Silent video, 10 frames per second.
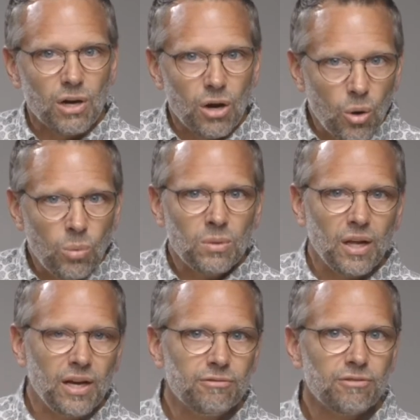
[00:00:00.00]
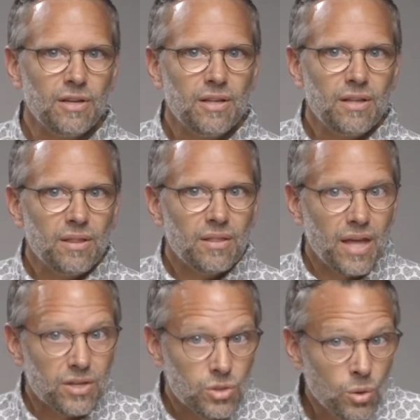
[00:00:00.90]
or a home life
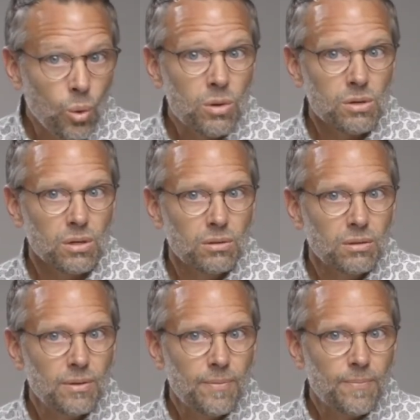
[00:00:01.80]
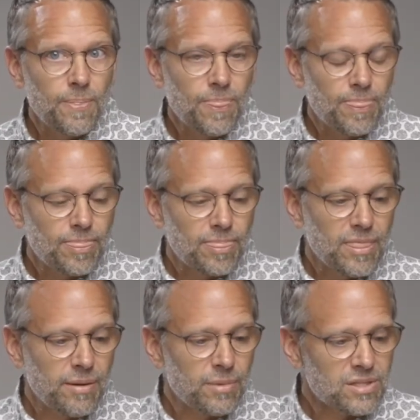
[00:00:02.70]
that is in order.
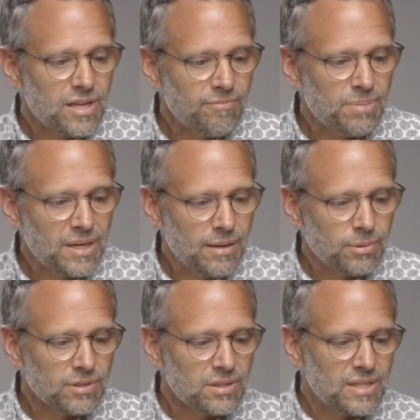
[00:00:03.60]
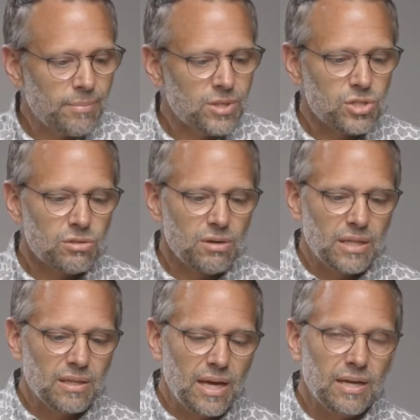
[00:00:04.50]
They must have been able to
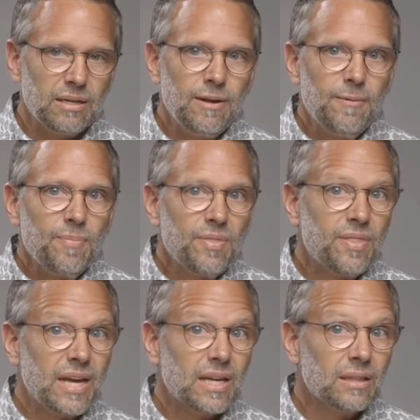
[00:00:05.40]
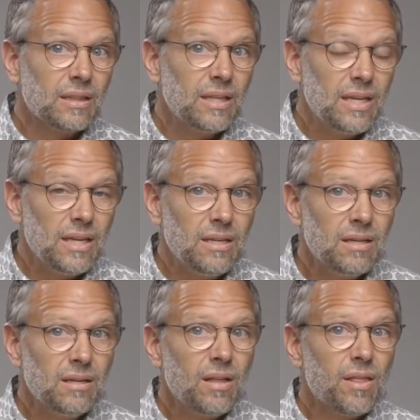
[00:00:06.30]
demonstrate that they can
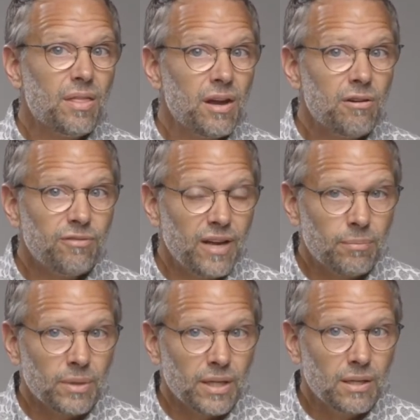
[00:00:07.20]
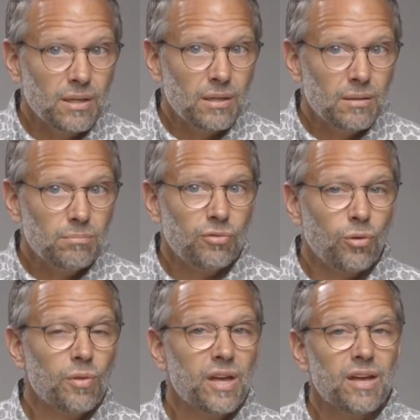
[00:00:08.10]
lead their family
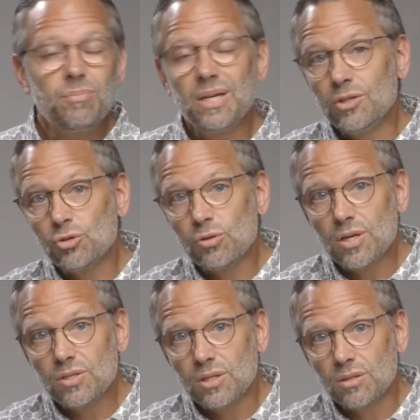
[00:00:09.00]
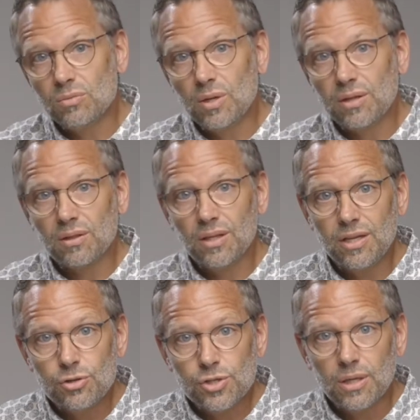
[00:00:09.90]
before they have been entrusted with
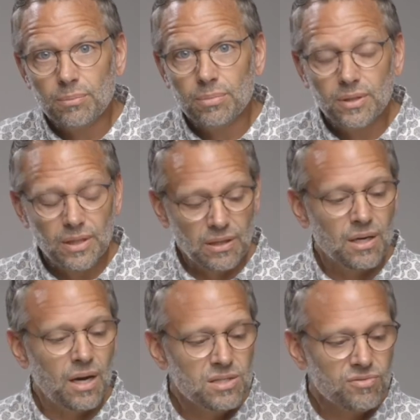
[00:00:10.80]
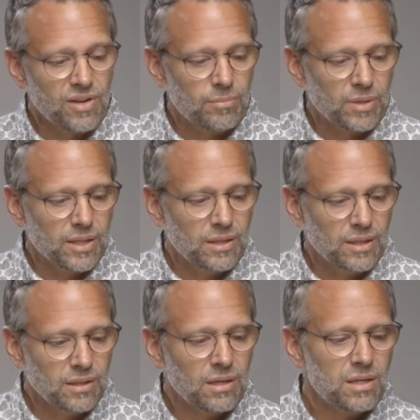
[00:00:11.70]
leadership in God's family,
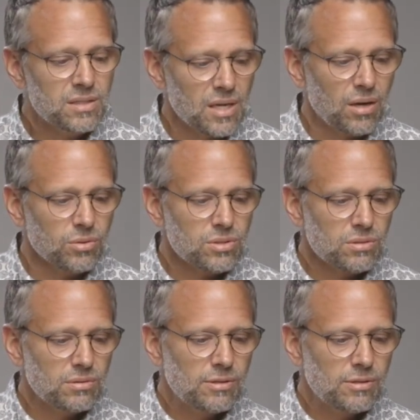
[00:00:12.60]
in God's house.